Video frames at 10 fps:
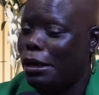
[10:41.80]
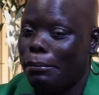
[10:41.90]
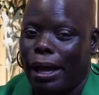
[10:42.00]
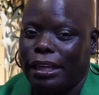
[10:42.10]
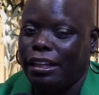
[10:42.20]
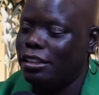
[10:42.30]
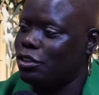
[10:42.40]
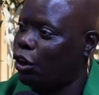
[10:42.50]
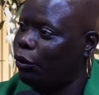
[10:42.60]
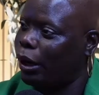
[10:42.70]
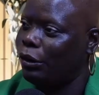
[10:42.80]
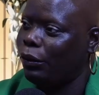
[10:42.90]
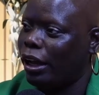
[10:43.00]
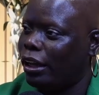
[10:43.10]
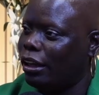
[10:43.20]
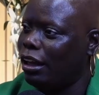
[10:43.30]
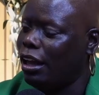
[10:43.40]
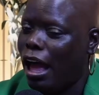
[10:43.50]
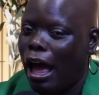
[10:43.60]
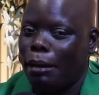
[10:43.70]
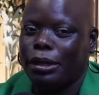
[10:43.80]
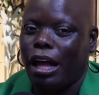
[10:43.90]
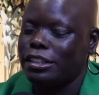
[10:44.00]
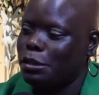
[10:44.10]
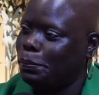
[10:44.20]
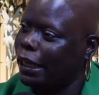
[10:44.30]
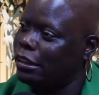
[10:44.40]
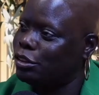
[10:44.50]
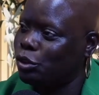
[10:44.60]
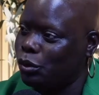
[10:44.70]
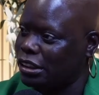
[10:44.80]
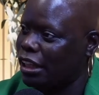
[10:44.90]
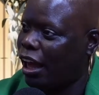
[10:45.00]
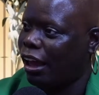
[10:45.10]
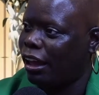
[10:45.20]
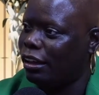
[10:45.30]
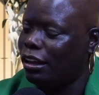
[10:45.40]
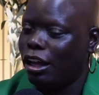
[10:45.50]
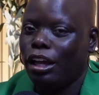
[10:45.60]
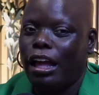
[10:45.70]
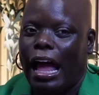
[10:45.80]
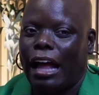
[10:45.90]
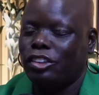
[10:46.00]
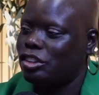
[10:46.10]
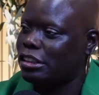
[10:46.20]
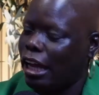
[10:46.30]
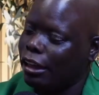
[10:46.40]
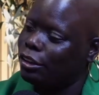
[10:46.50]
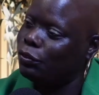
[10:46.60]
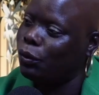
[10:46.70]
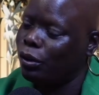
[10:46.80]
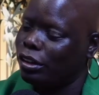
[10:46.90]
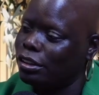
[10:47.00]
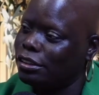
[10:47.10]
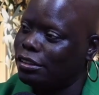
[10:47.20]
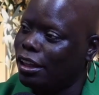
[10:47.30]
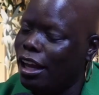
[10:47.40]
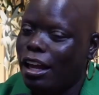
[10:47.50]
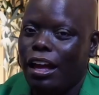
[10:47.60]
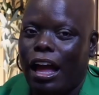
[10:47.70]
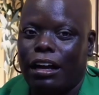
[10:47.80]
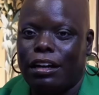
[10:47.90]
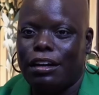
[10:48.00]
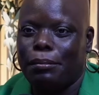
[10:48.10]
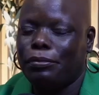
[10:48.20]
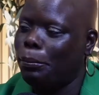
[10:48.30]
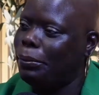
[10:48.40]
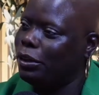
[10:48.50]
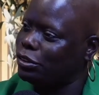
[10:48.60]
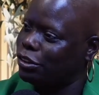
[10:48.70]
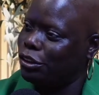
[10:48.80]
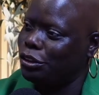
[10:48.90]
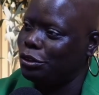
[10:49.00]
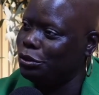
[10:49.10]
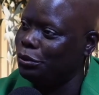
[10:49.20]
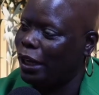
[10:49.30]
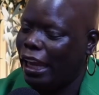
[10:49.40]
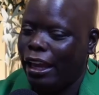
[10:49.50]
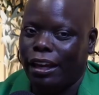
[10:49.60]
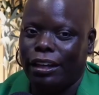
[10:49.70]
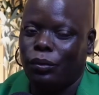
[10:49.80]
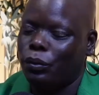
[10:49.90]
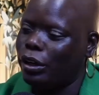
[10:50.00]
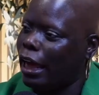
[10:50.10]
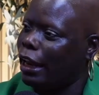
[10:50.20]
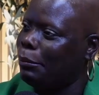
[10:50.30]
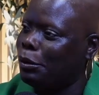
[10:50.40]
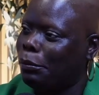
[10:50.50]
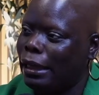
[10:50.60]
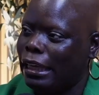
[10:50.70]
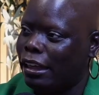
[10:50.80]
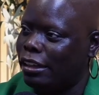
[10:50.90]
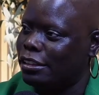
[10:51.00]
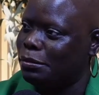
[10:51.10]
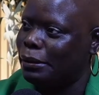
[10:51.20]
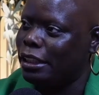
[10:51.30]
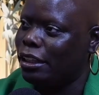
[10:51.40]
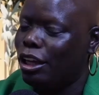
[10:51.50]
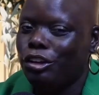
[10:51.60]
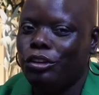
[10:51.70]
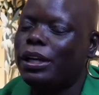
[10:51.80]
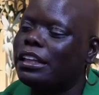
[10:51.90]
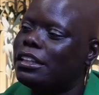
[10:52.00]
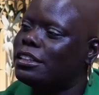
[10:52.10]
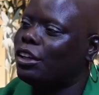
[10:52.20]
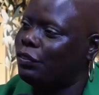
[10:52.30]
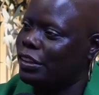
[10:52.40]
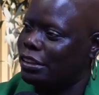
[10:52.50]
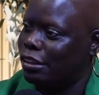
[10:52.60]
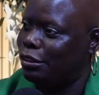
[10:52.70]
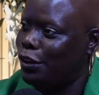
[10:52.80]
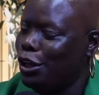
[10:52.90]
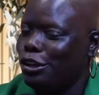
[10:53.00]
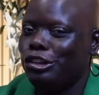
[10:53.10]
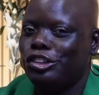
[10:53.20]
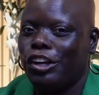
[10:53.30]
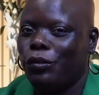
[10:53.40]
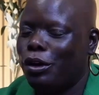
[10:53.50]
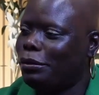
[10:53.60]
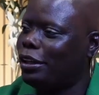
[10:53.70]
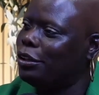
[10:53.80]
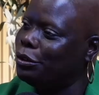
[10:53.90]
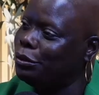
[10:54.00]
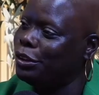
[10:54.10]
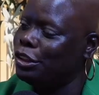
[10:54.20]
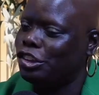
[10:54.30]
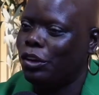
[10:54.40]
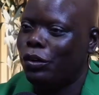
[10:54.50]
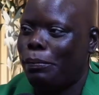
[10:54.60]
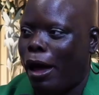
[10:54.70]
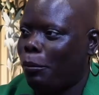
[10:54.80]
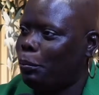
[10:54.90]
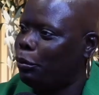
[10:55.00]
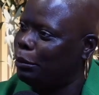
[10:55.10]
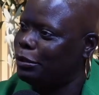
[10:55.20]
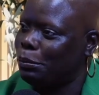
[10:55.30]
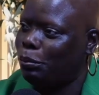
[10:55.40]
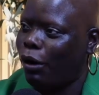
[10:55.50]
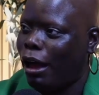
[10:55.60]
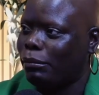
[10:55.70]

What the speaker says: My kids are cray-cray. I'm contemplating suicide. I just got divorced. The bills are due and we're not able to meet ends meet. You get the surface stuff. You show up cute. You show up all primped and propped.